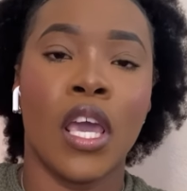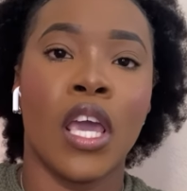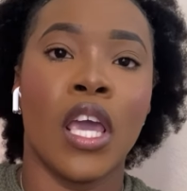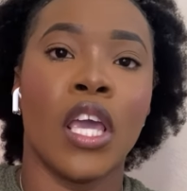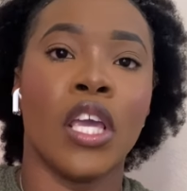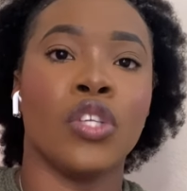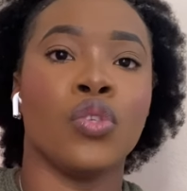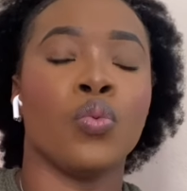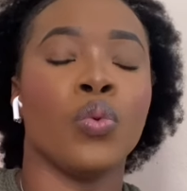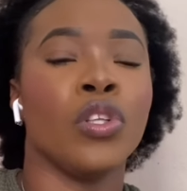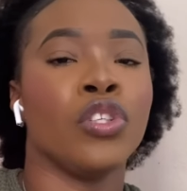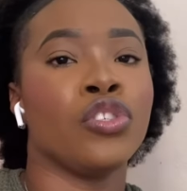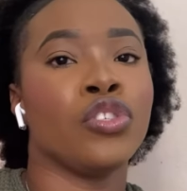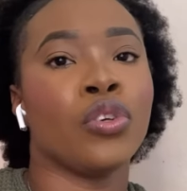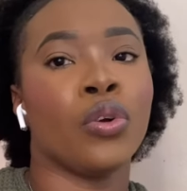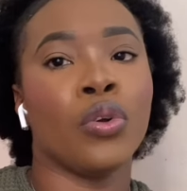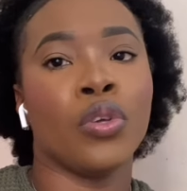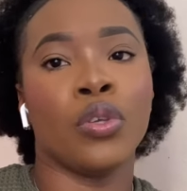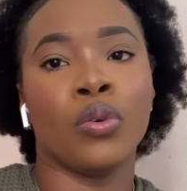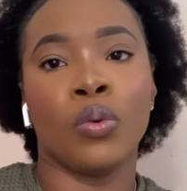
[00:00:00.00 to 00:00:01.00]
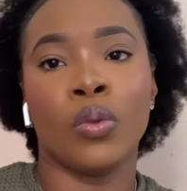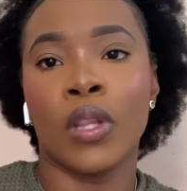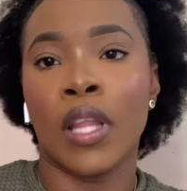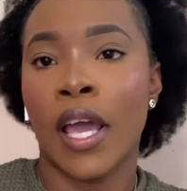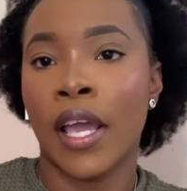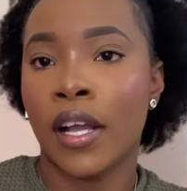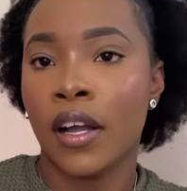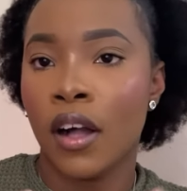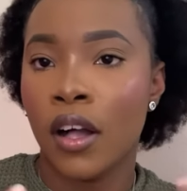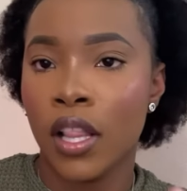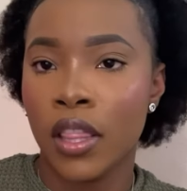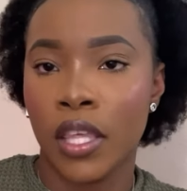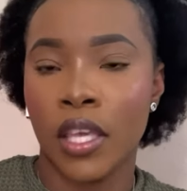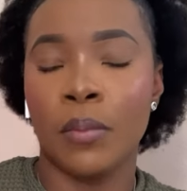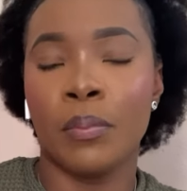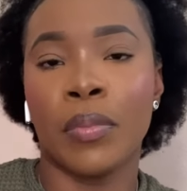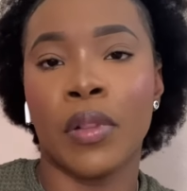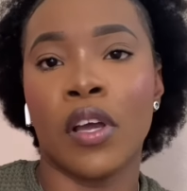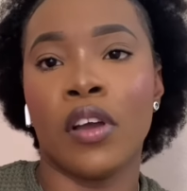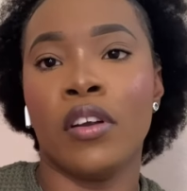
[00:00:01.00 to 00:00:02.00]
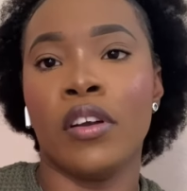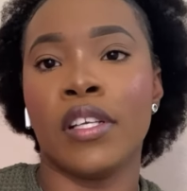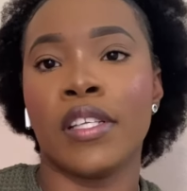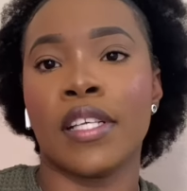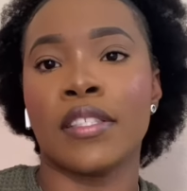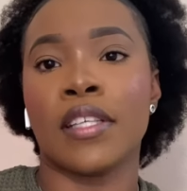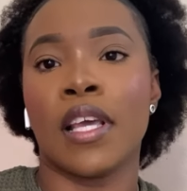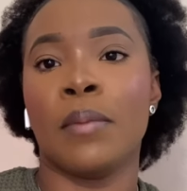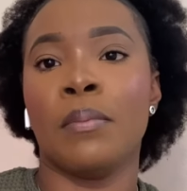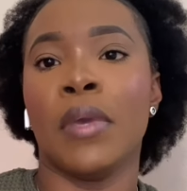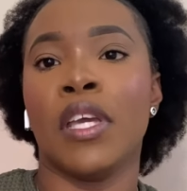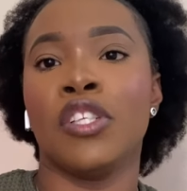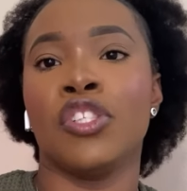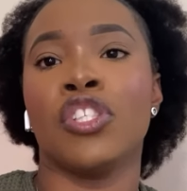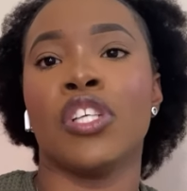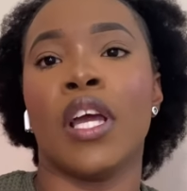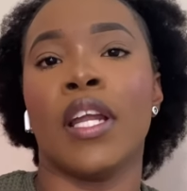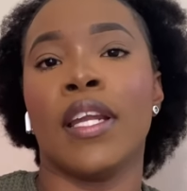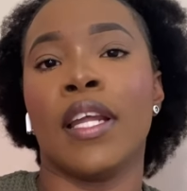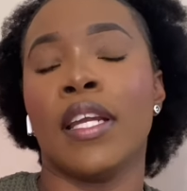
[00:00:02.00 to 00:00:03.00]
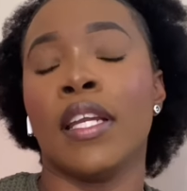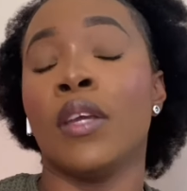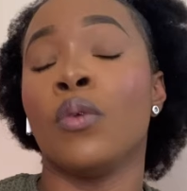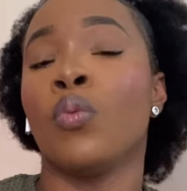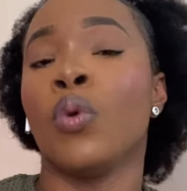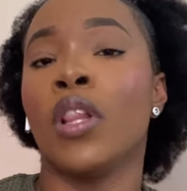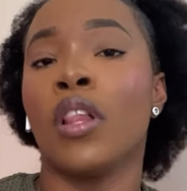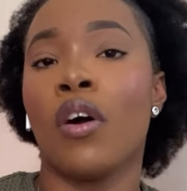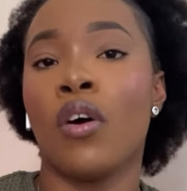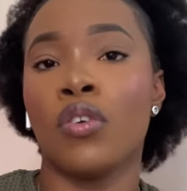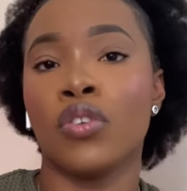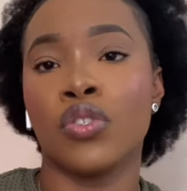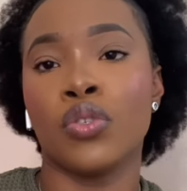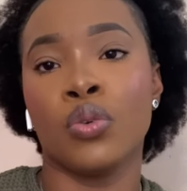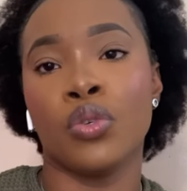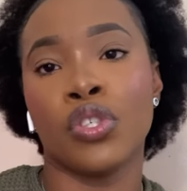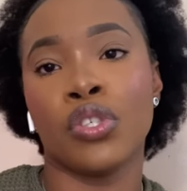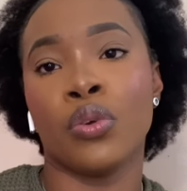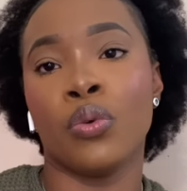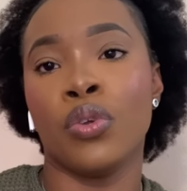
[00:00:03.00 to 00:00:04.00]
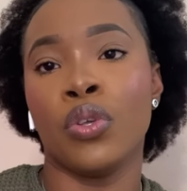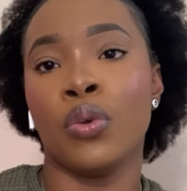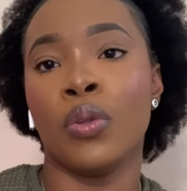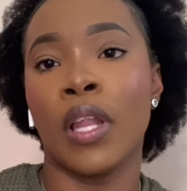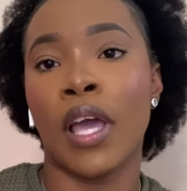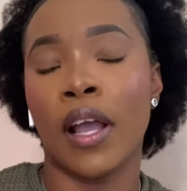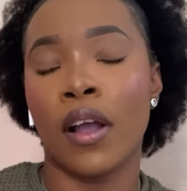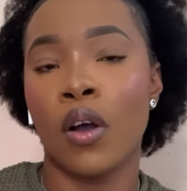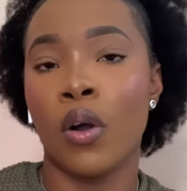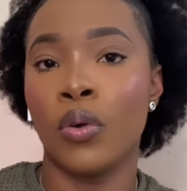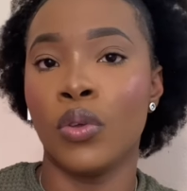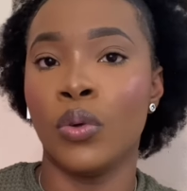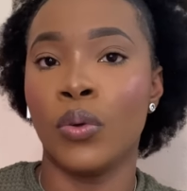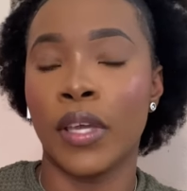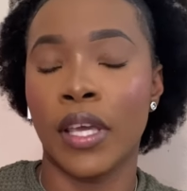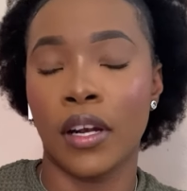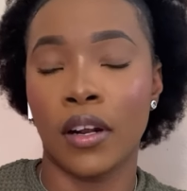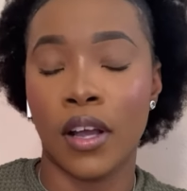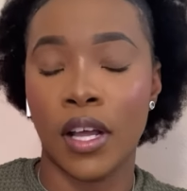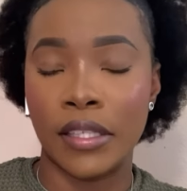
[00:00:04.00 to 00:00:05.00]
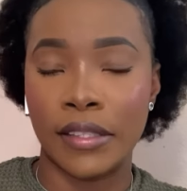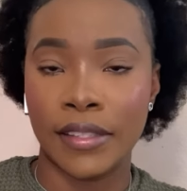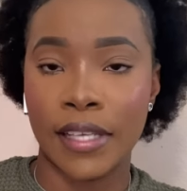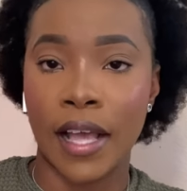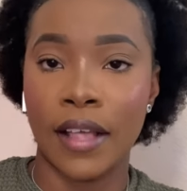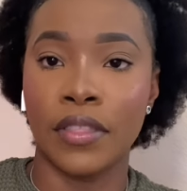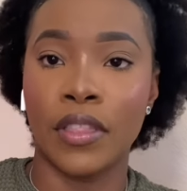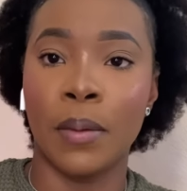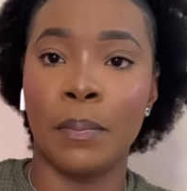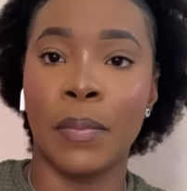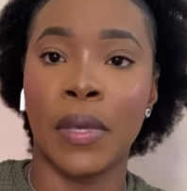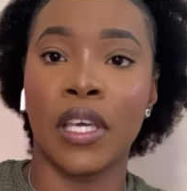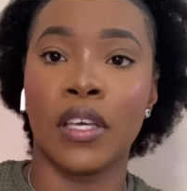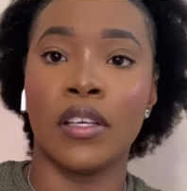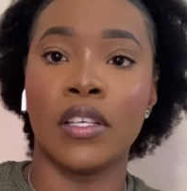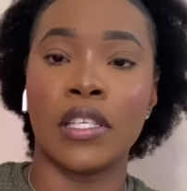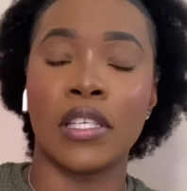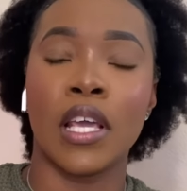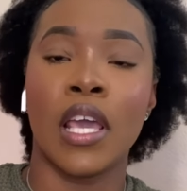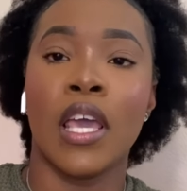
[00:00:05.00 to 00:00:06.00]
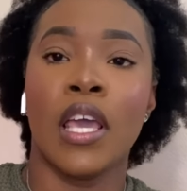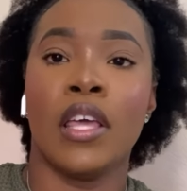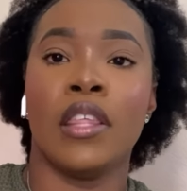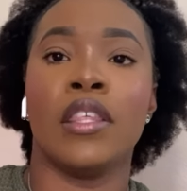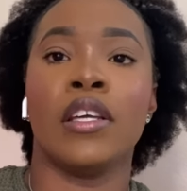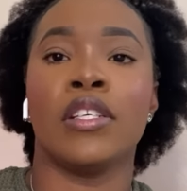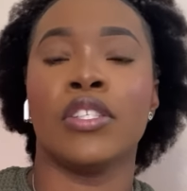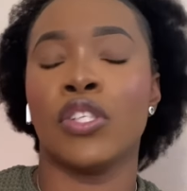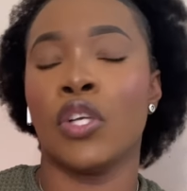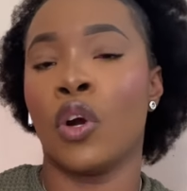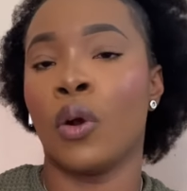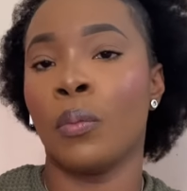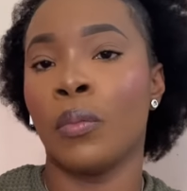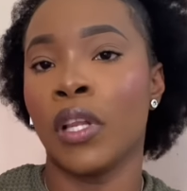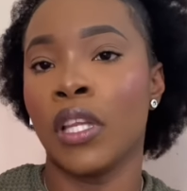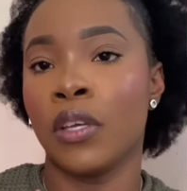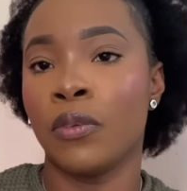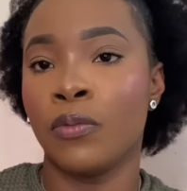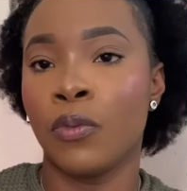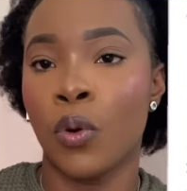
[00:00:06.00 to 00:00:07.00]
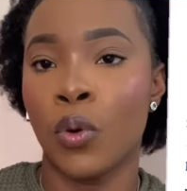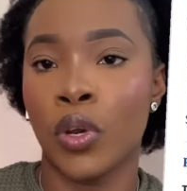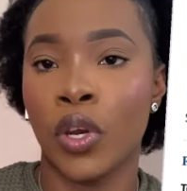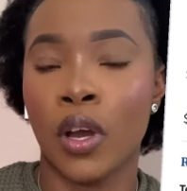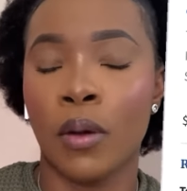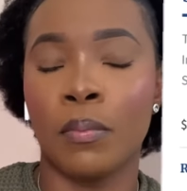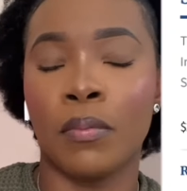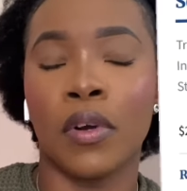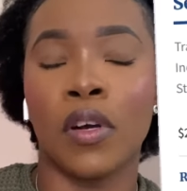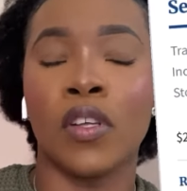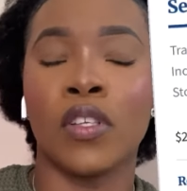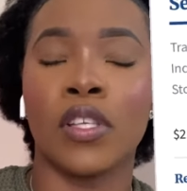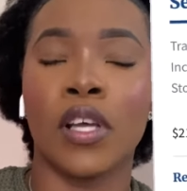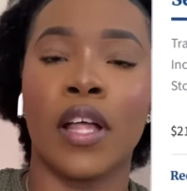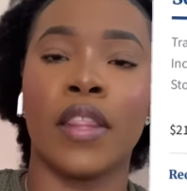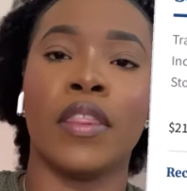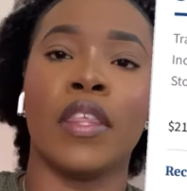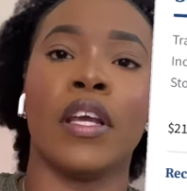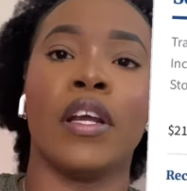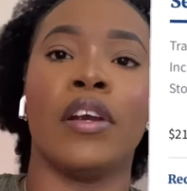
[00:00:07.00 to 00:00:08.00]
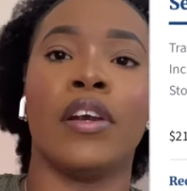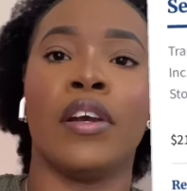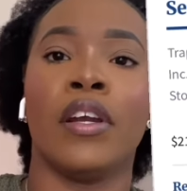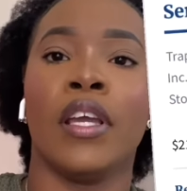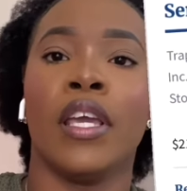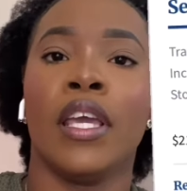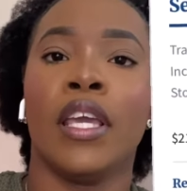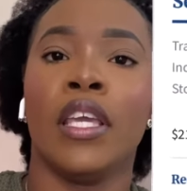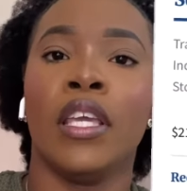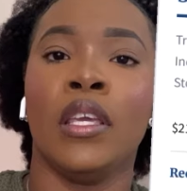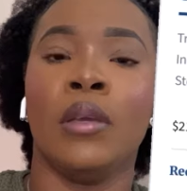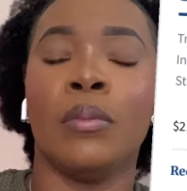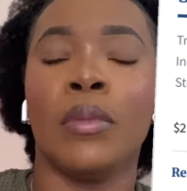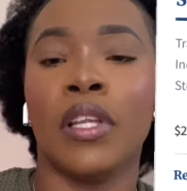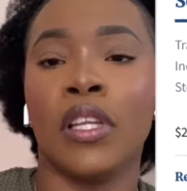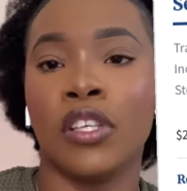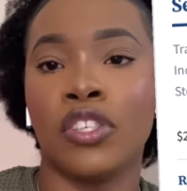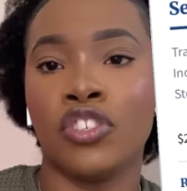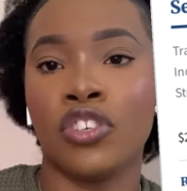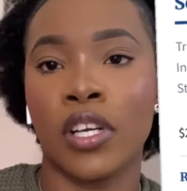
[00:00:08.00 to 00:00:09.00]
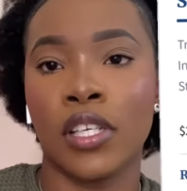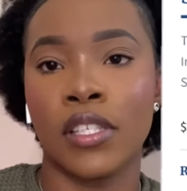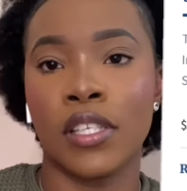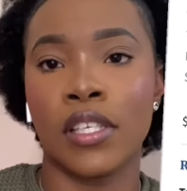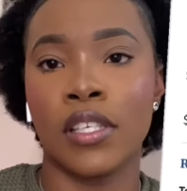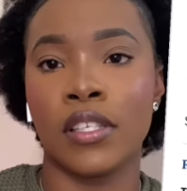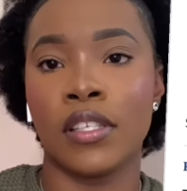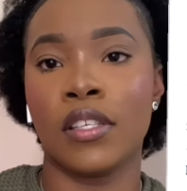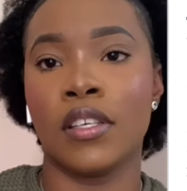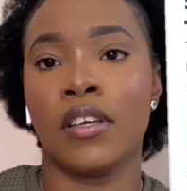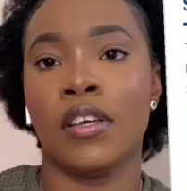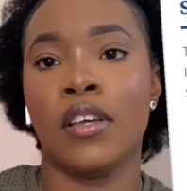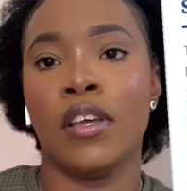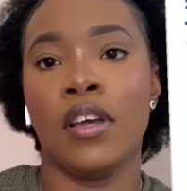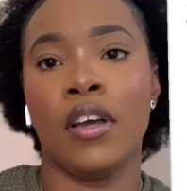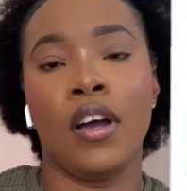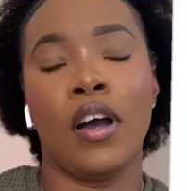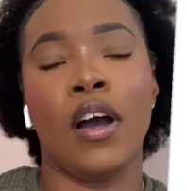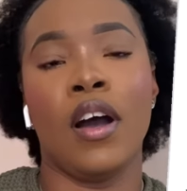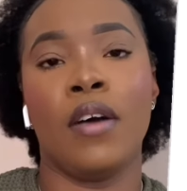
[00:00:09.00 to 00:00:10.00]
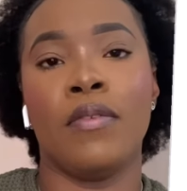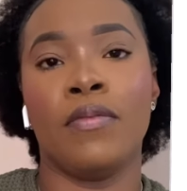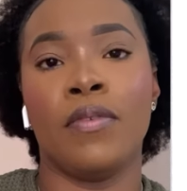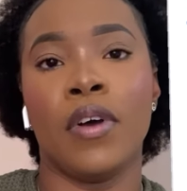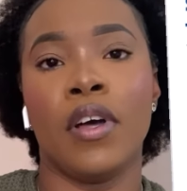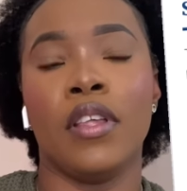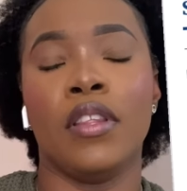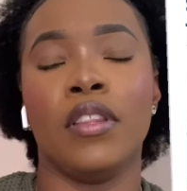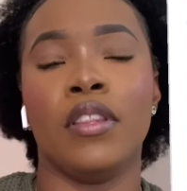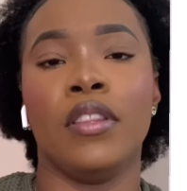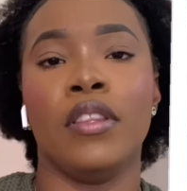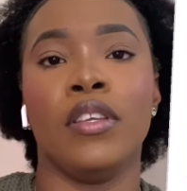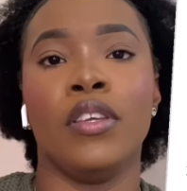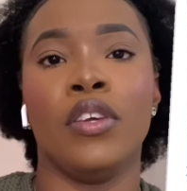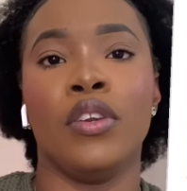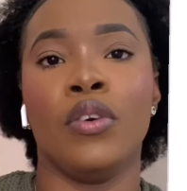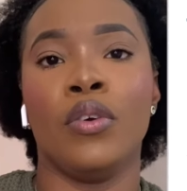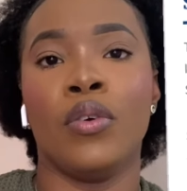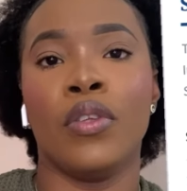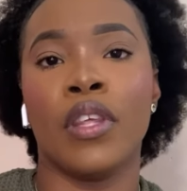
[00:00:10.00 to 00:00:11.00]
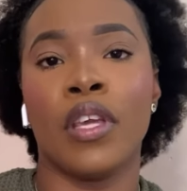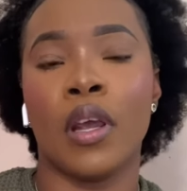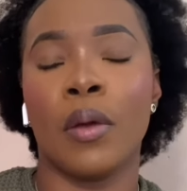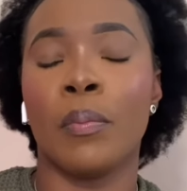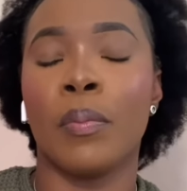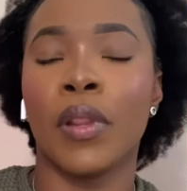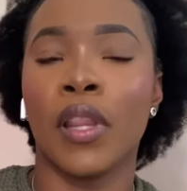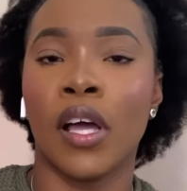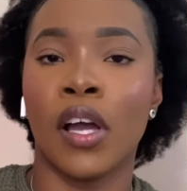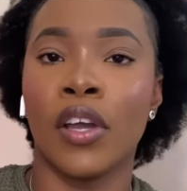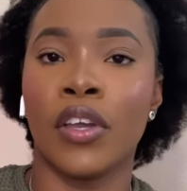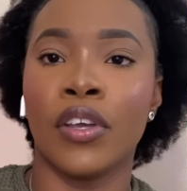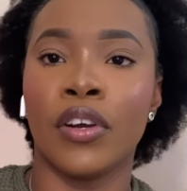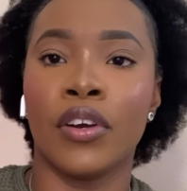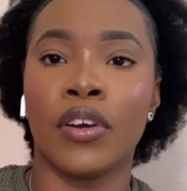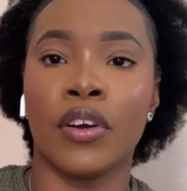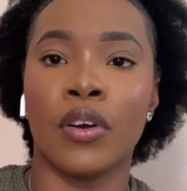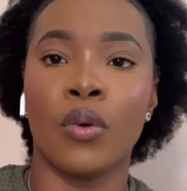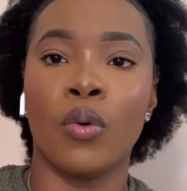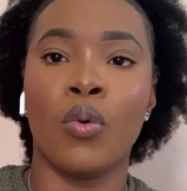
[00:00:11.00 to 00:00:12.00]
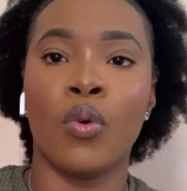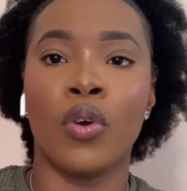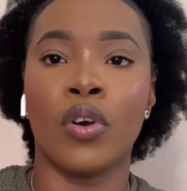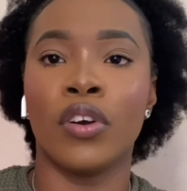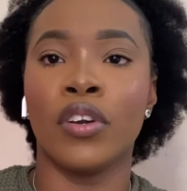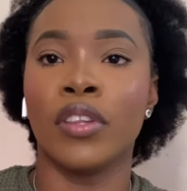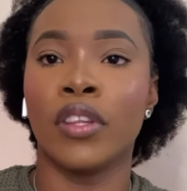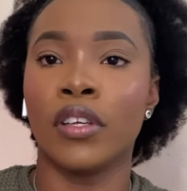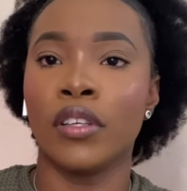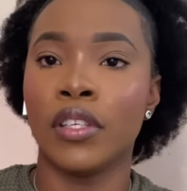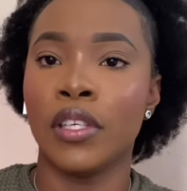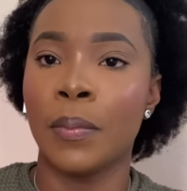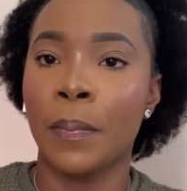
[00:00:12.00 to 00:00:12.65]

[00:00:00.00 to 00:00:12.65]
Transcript: it will show you like all the employers, as I mentioned, and it will also show you like how you can contact them, because there's normally phone numbers on their email addresses of the employer or the